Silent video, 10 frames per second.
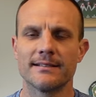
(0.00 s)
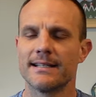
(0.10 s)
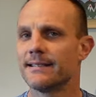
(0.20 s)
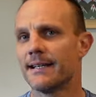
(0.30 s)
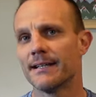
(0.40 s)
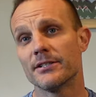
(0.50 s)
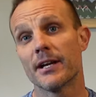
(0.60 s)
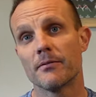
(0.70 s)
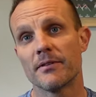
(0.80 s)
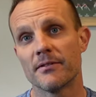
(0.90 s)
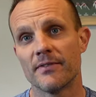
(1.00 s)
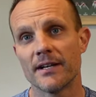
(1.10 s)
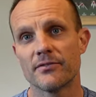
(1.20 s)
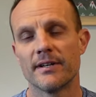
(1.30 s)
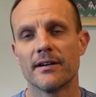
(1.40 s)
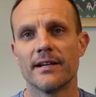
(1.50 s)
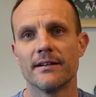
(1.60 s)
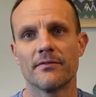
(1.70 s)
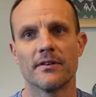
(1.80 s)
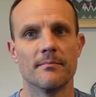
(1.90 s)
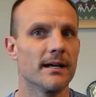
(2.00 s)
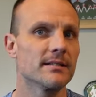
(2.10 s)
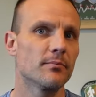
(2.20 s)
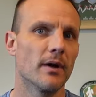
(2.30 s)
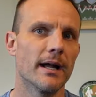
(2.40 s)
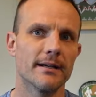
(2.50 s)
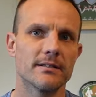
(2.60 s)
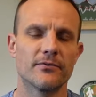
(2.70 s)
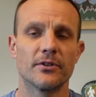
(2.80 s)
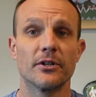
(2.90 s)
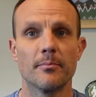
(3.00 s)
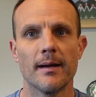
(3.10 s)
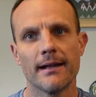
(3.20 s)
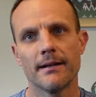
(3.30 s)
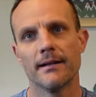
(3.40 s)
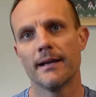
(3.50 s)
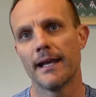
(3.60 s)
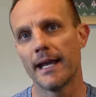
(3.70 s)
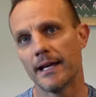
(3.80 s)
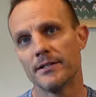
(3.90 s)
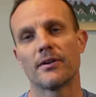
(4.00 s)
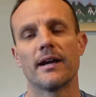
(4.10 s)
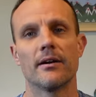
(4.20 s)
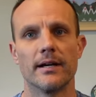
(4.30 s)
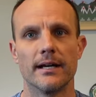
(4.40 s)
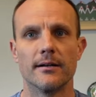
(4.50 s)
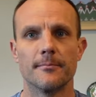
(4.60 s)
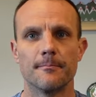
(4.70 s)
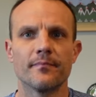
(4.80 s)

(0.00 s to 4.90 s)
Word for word: They say to check with your veterinarian for the best products for your pet and your area.